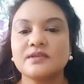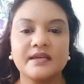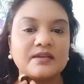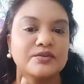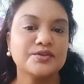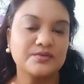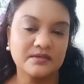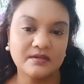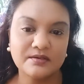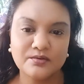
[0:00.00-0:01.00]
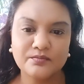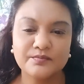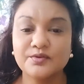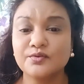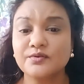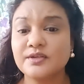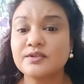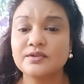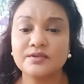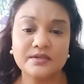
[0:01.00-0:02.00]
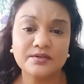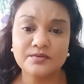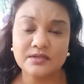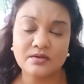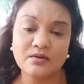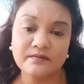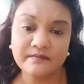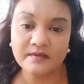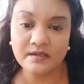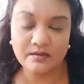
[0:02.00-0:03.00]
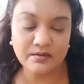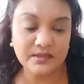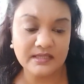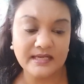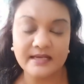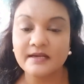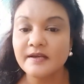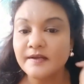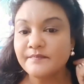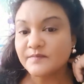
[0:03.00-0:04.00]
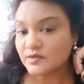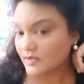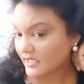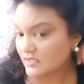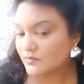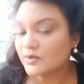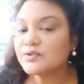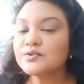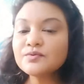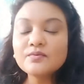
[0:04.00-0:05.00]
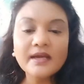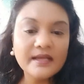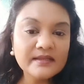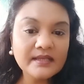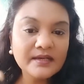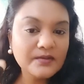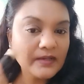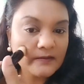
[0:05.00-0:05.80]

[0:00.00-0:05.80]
I cannot use no, you don't need to use a lot of on the neck. So that is what you do, and then you kind of